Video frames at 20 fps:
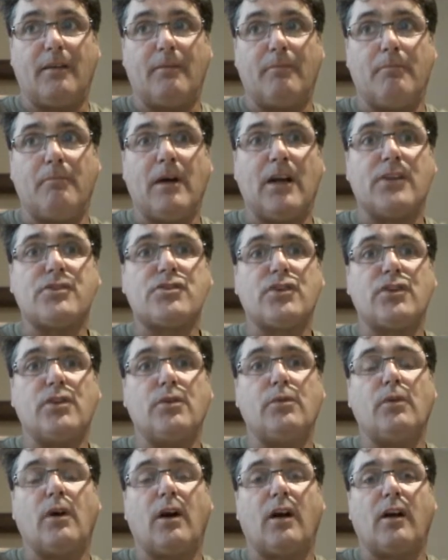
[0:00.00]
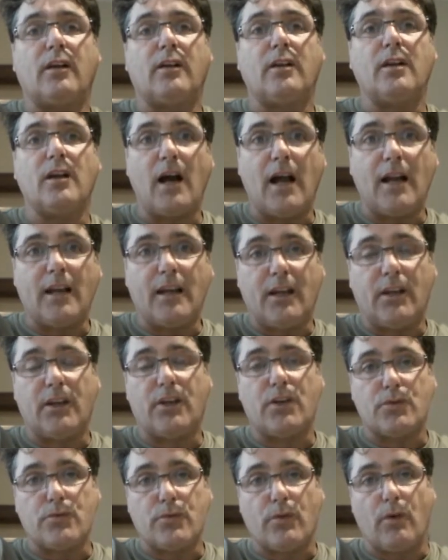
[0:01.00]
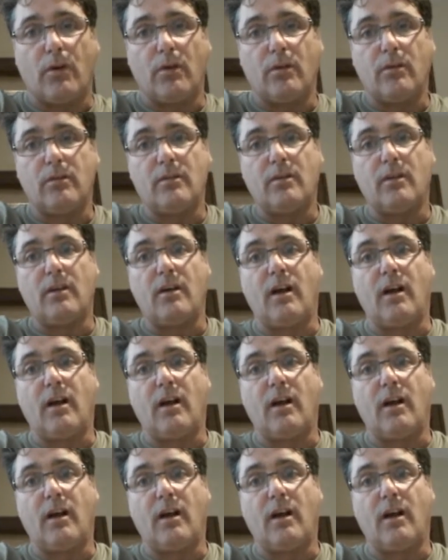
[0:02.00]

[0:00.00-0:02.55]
much you are not in control